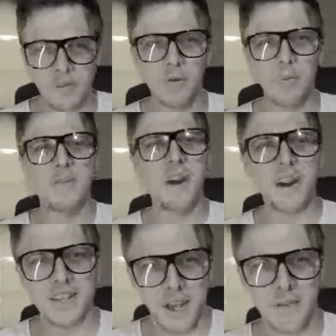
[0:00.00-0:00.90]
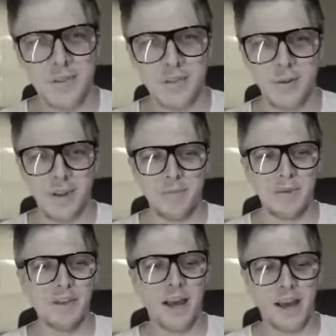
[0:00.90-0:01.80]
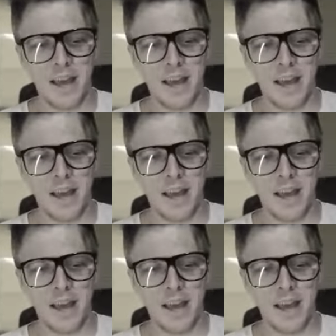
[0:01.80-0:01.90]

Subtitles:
It would be very selfish of me to be like,